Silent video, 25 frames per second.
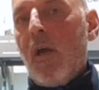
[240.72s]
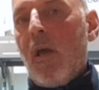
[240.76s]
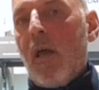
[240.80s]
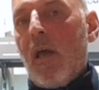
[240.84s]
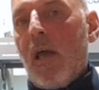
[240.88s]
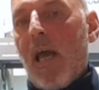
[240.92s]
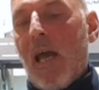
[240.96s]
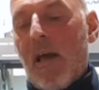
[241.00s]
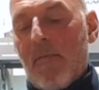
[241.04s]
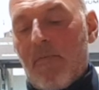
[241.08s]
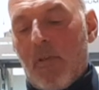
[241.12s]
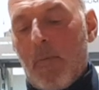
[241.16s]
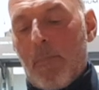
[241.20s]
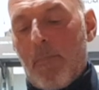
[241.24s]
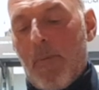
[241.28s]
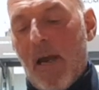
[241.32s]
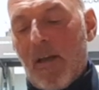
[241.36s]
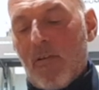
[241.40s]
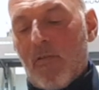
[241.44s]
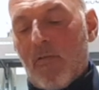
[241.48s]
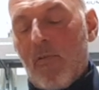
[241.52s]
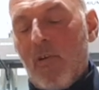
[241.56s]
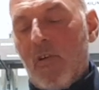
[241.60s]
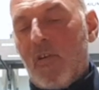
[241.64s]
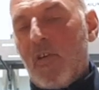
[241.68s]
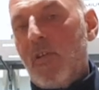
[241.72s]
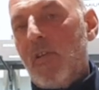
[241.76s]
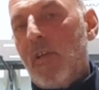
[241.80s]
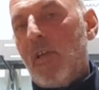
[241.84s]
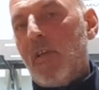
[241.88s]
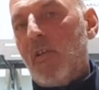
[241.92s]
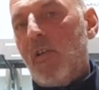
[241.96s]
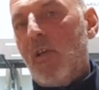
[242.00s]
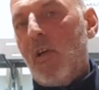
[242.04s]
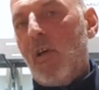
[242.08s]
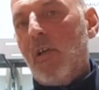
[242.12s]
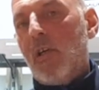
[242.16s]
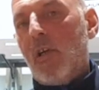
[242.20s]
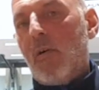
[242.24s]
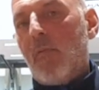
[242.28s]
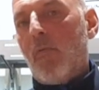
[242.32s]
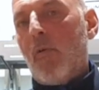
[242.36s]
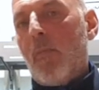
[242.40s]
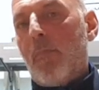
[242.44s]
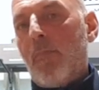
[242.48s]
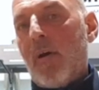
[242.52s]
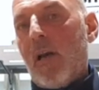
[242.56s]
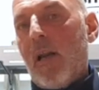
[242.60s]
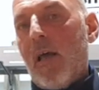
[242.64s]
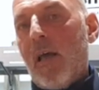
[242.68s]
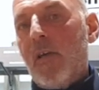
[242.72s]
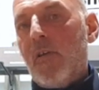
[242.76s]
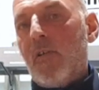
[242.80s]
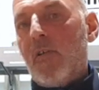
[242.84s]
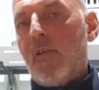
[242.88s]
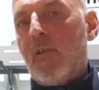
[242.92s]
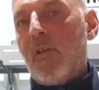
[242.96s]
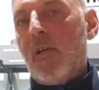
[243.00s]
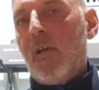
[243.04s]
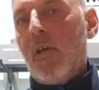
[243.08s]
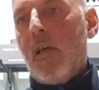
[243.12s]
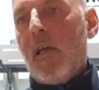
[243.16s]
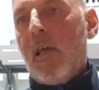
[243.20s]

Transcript: have the batteries in this unit replaced